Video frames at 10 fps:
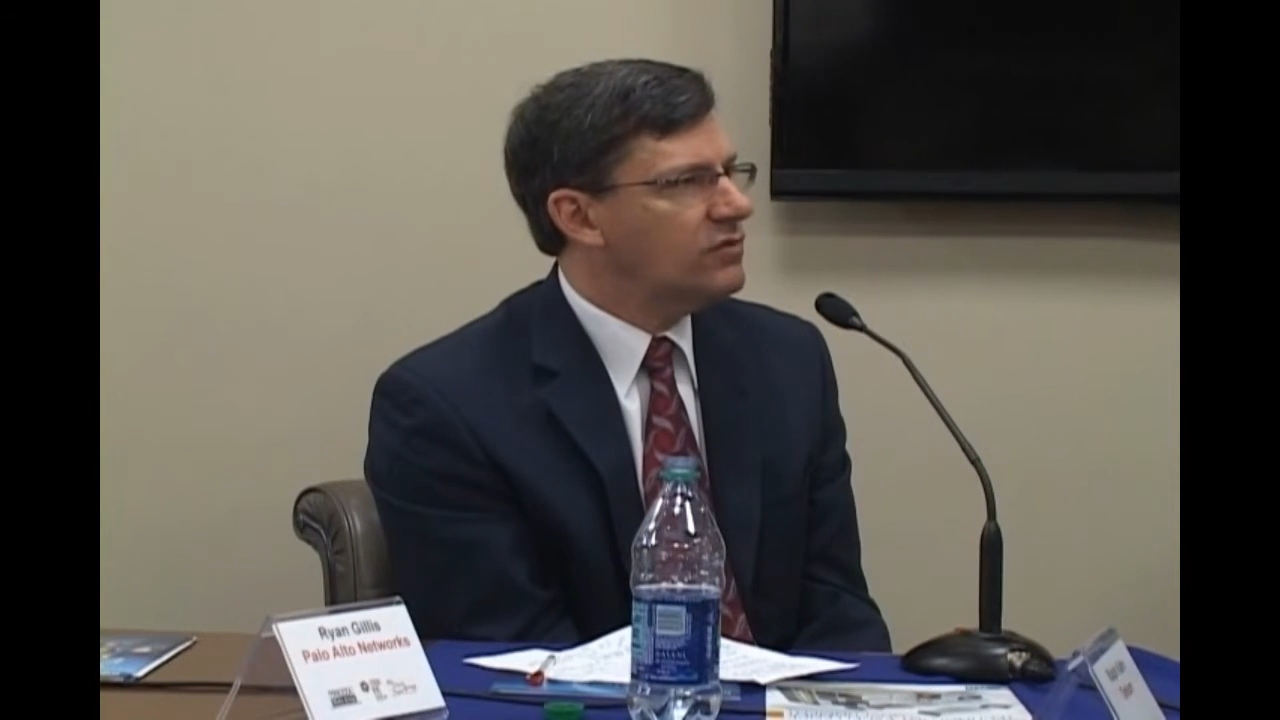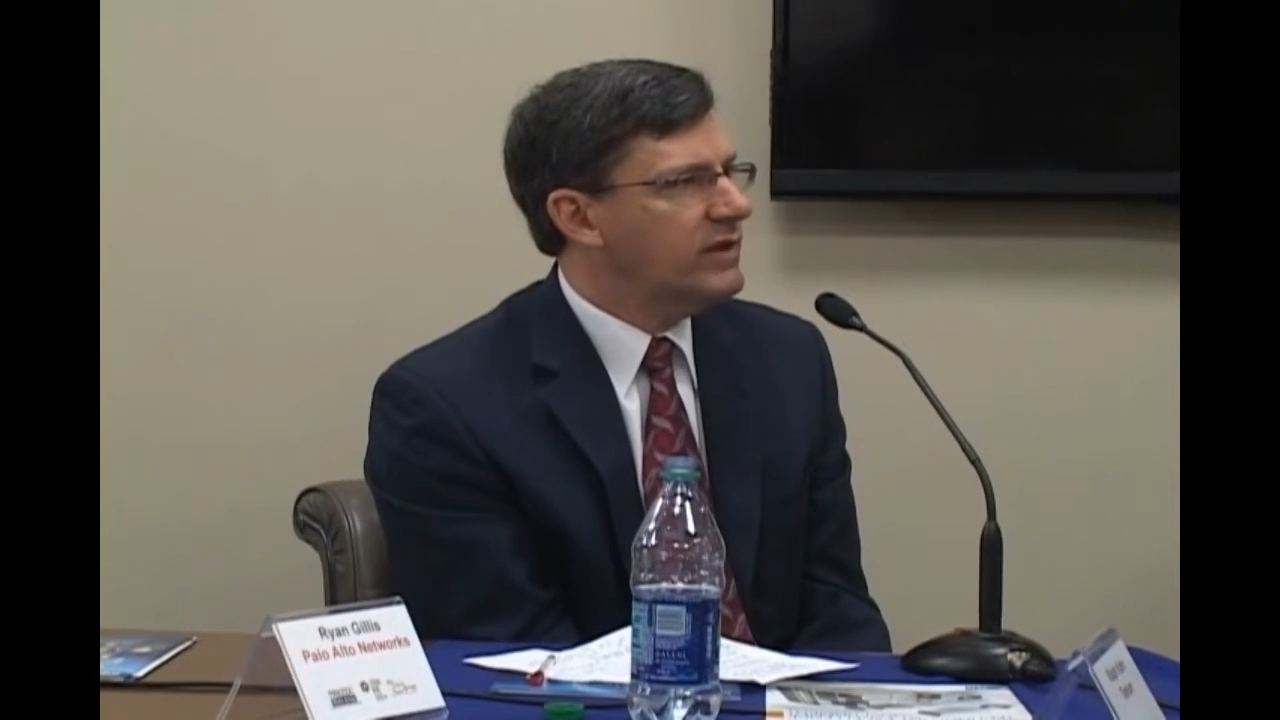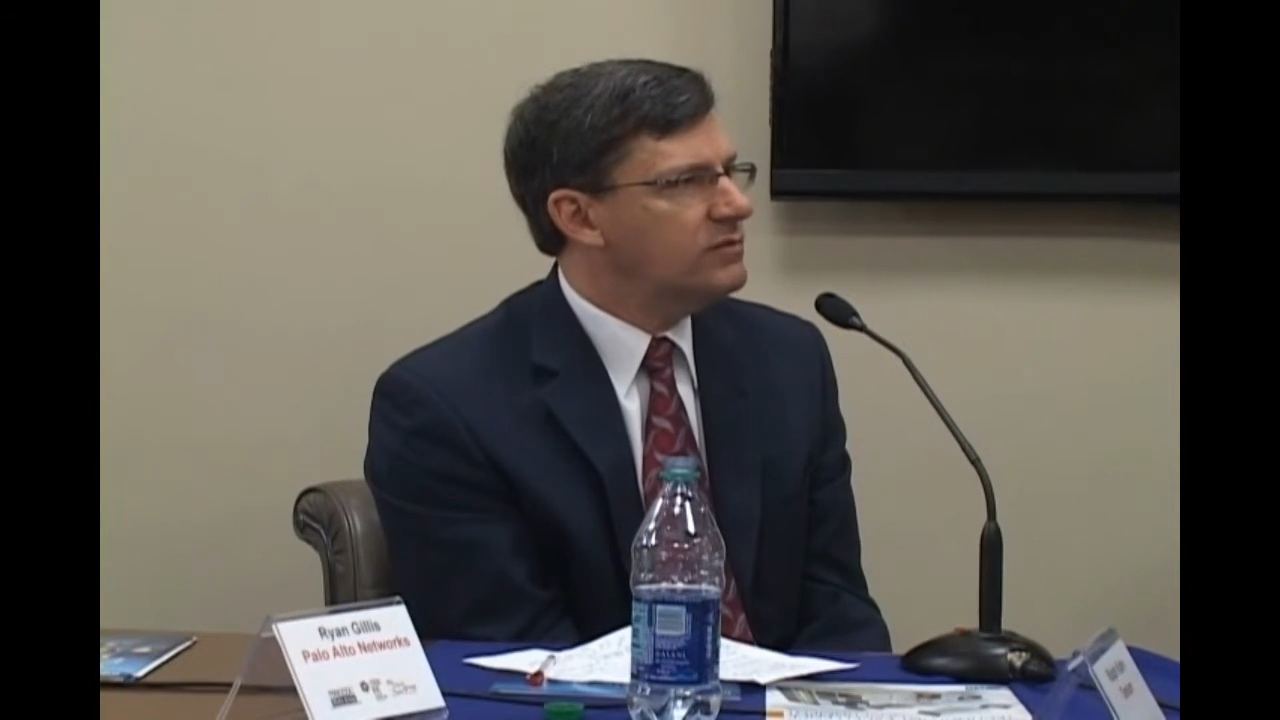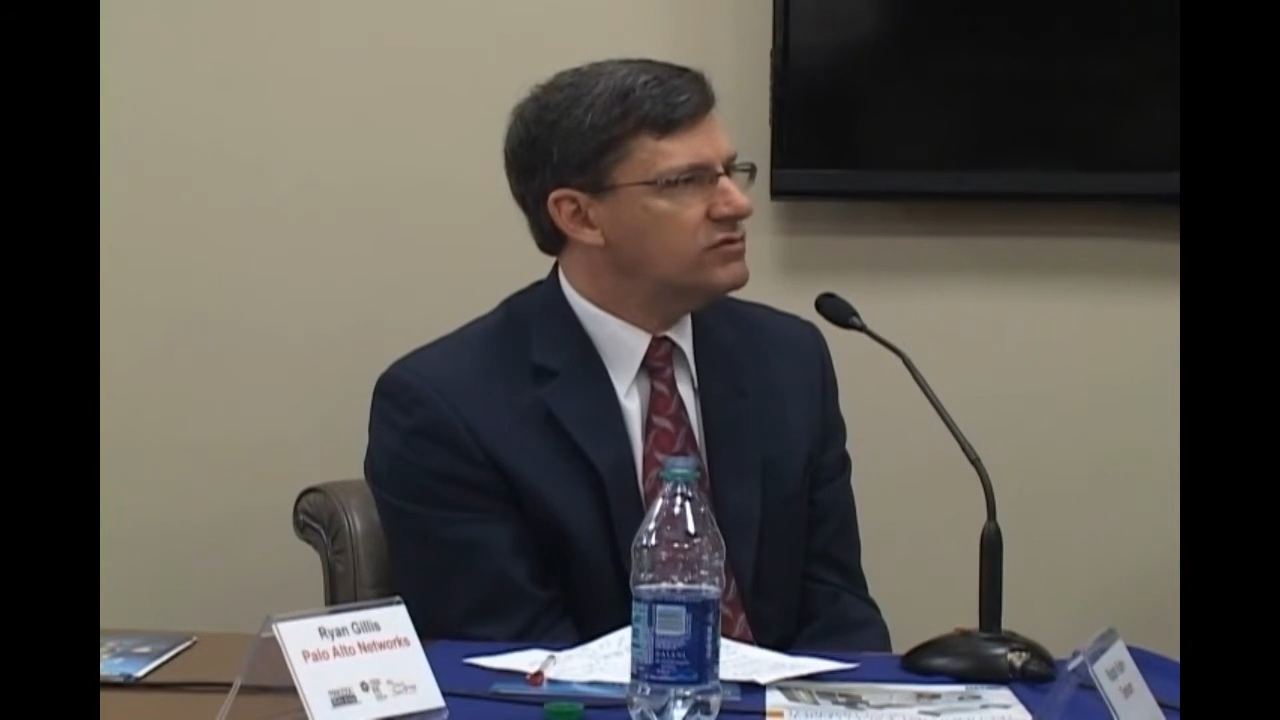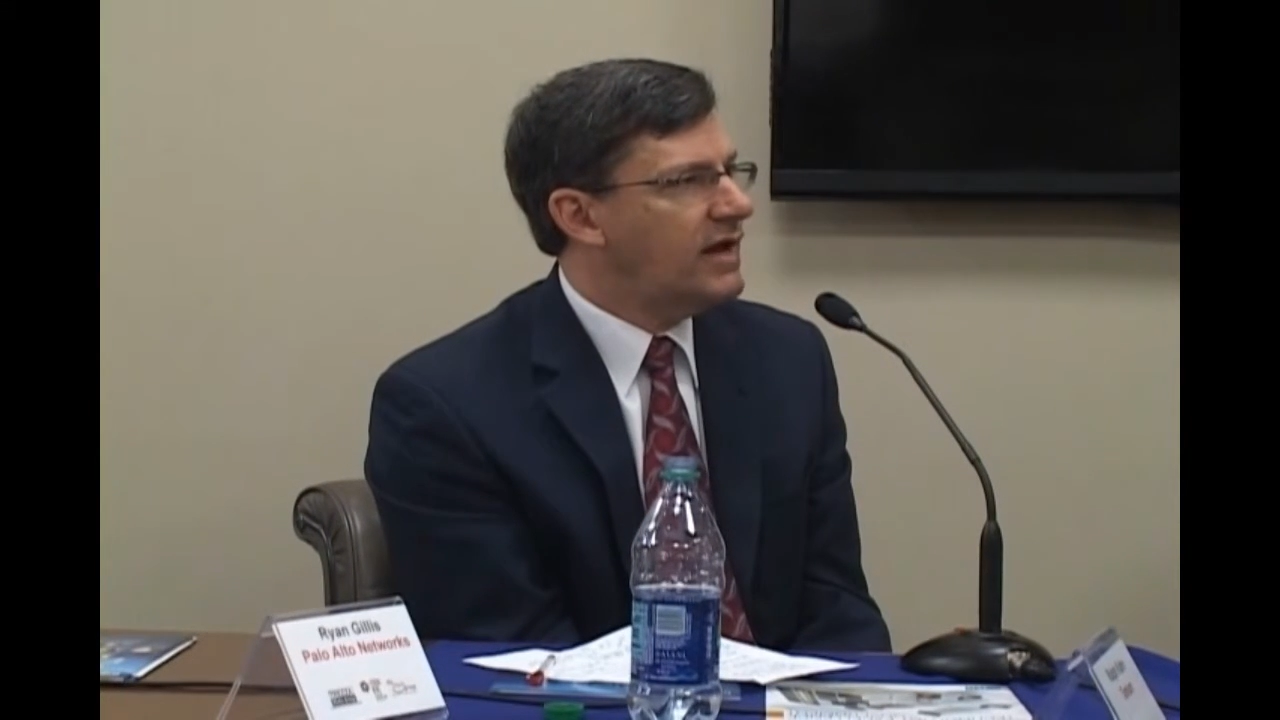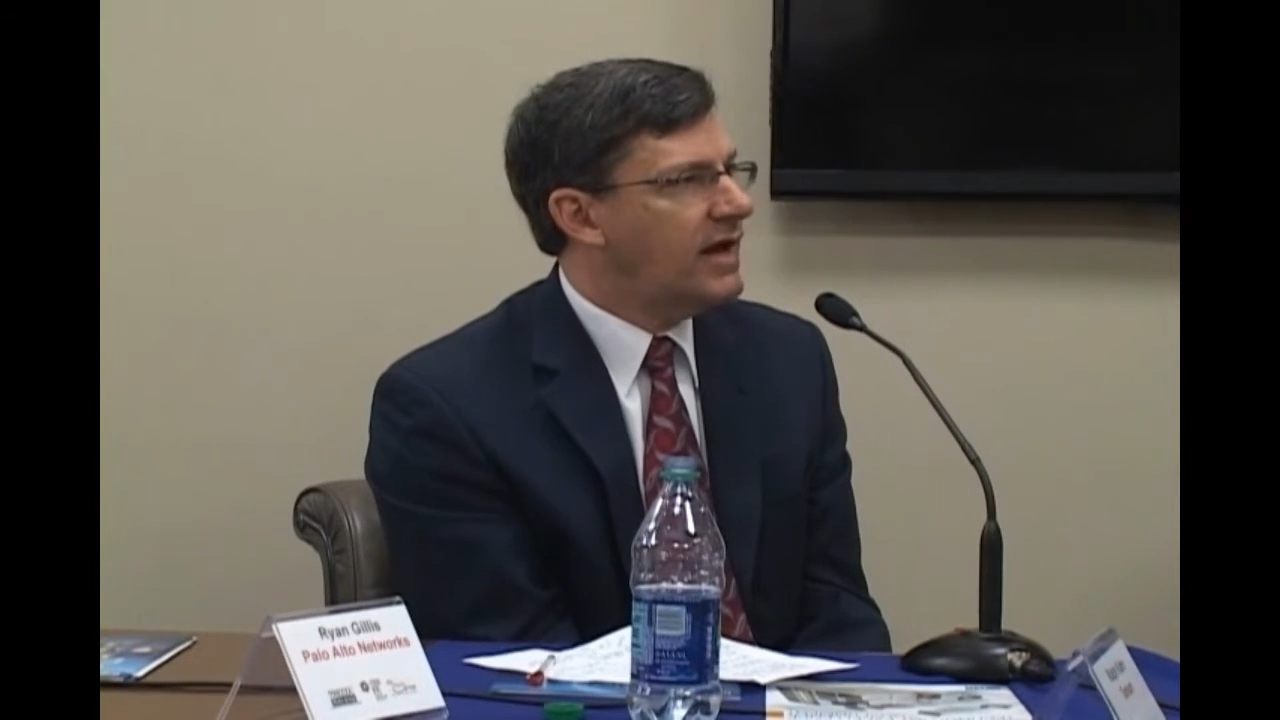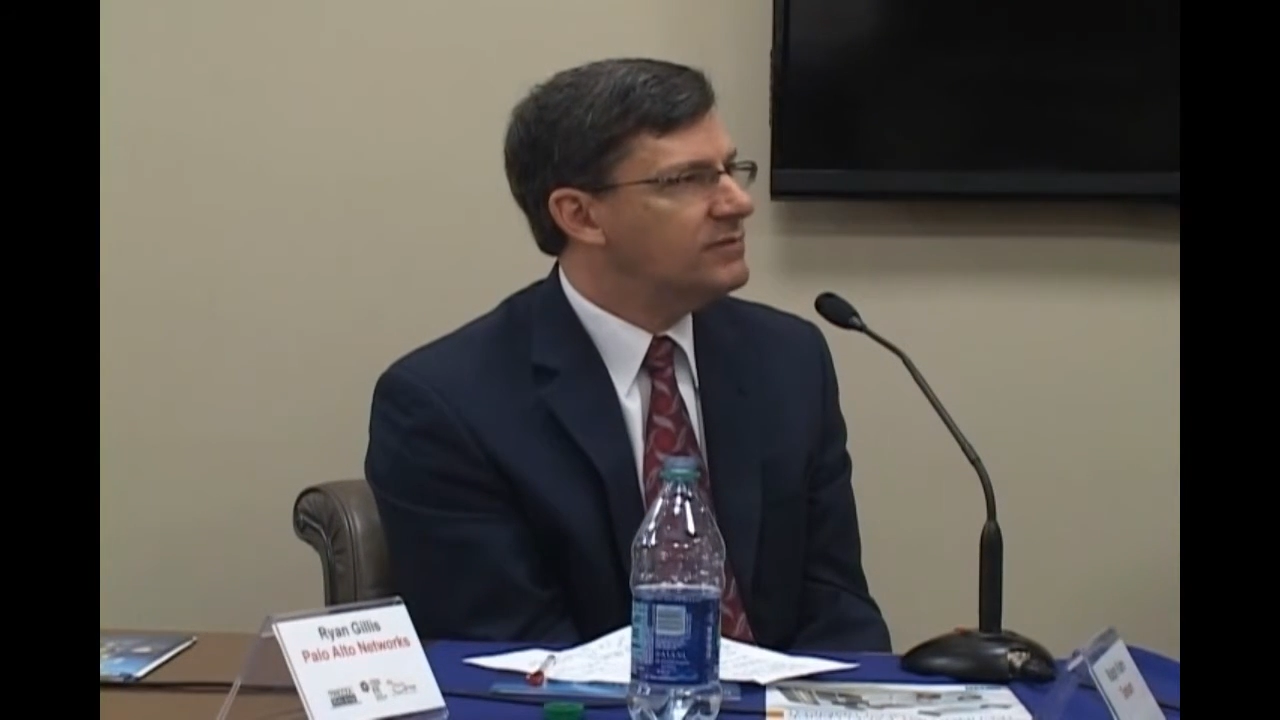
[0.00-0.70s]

are we able to